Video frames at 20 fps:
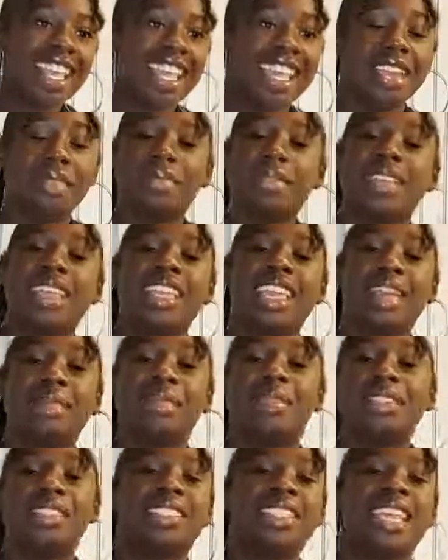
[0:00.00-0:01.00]
And being
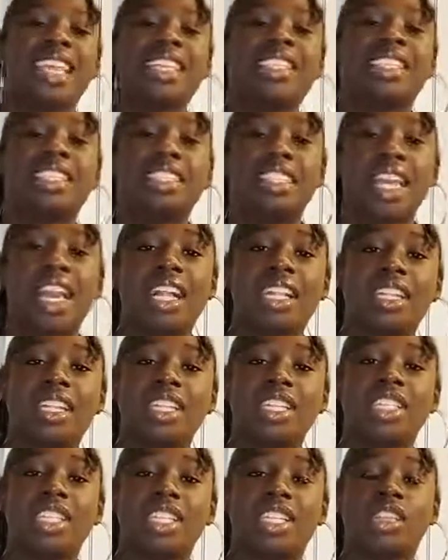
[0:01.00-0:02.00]
able to take the
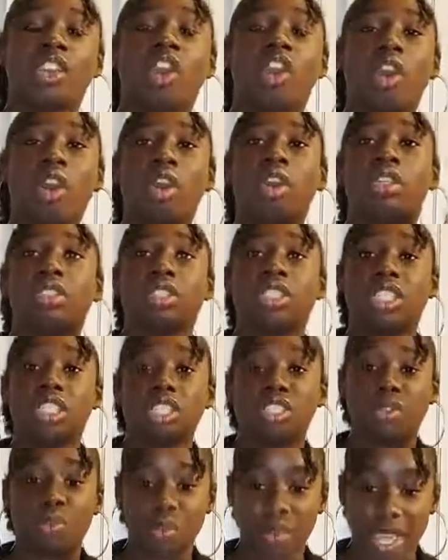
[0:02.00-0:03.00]
challenge and call
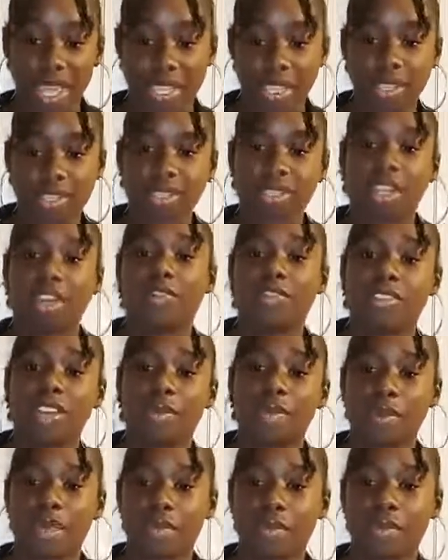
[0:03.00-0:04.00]
just to wake yourself
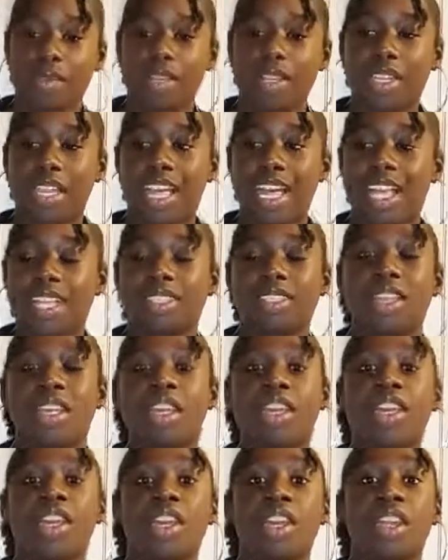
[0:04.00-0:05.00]
up and realize,
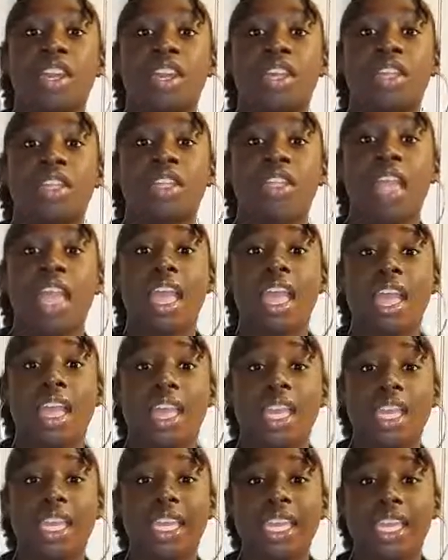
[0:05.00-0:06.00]

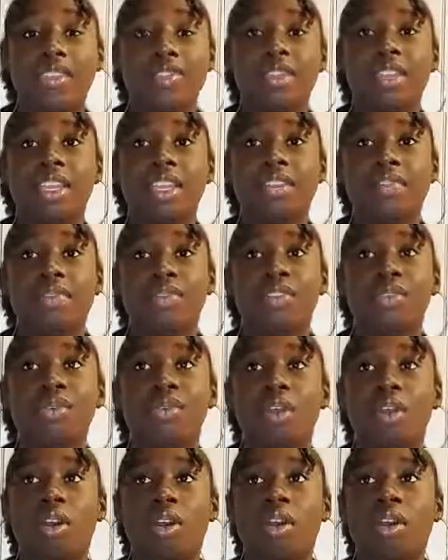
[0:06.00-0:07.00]
even if
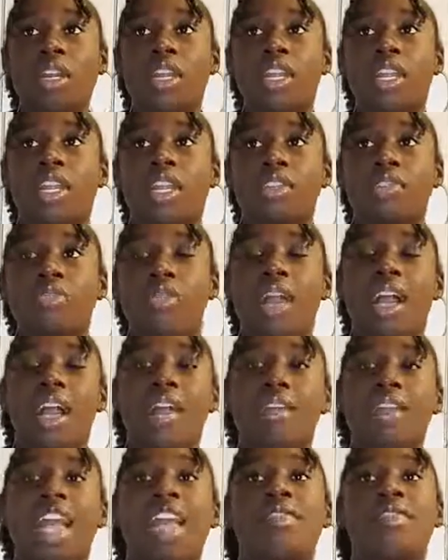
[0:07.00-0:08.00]

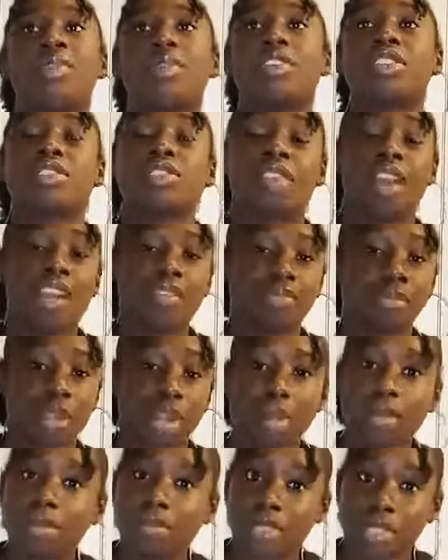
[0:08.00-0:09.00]
everyone's going to have
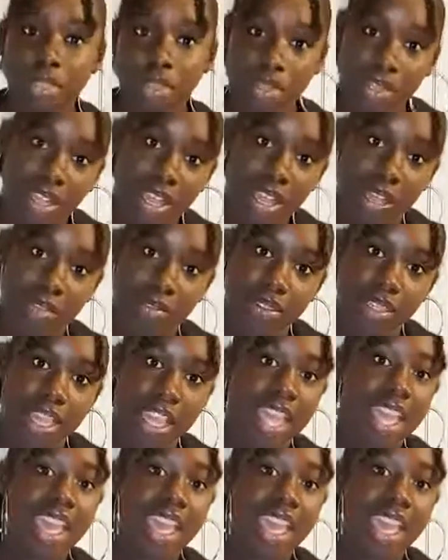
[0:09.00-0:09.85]
problems in their lives.